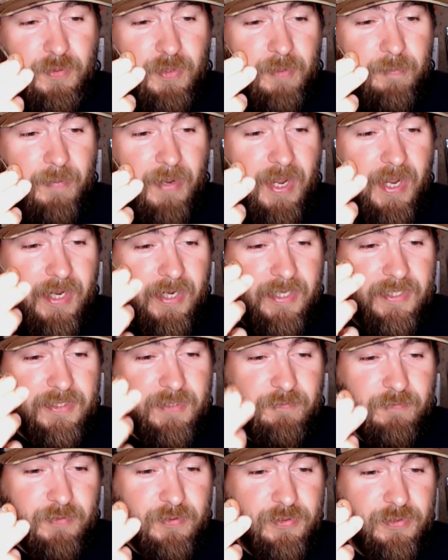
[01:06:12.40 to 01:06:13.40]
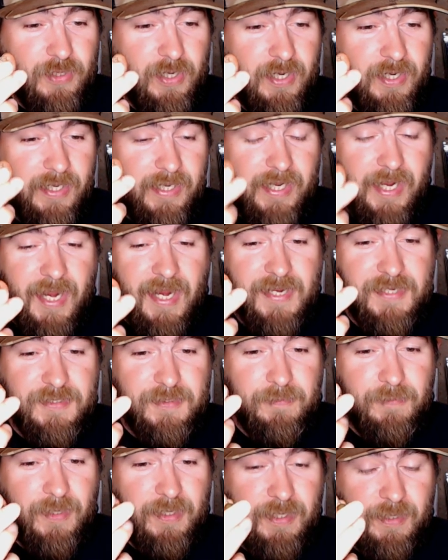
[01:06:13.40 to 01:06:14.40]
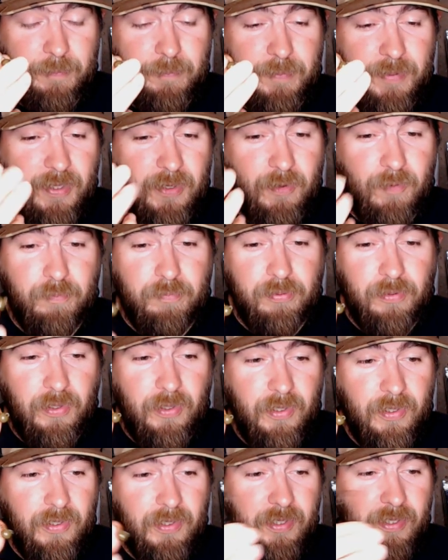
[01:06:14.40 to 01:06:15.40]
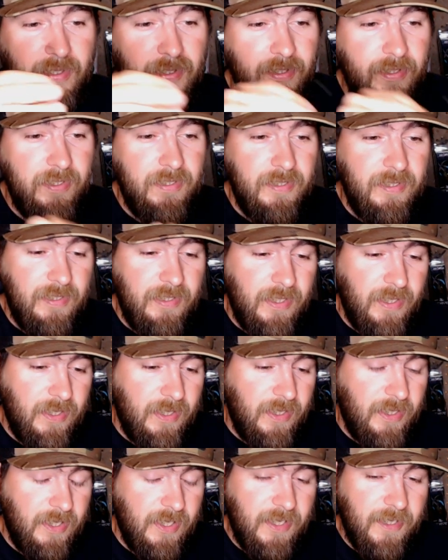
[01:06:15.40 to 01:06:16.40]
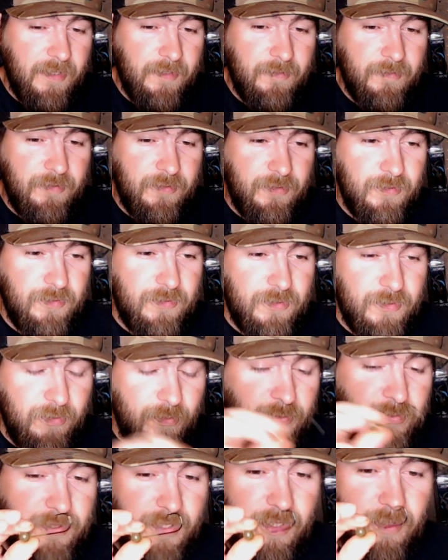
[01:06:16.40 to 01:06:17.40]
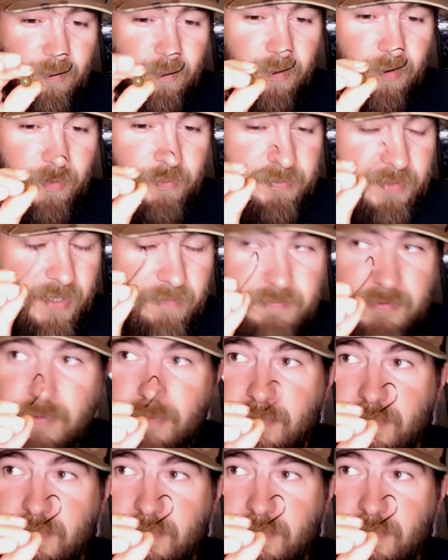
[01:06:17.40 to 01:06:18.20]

bad, because if you're trying to cast them like a big old plug, uh, you'll tear worms. I've took